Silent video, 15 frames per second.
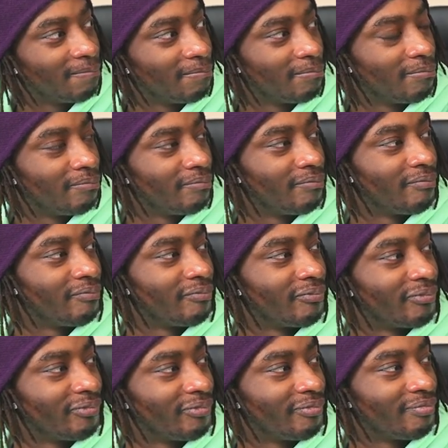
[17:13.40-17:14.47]

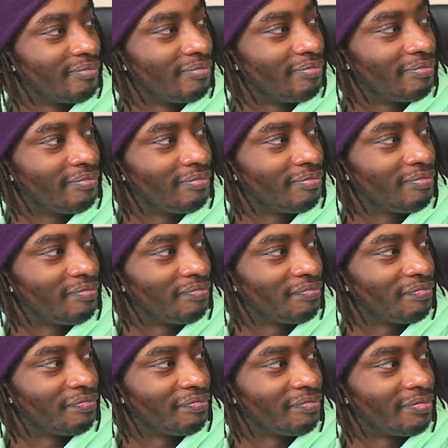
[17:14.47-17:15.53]

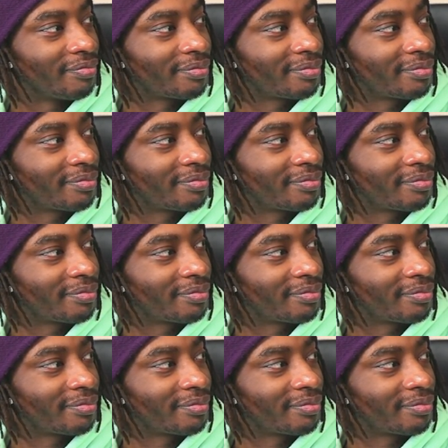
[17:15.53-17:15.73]
(silent)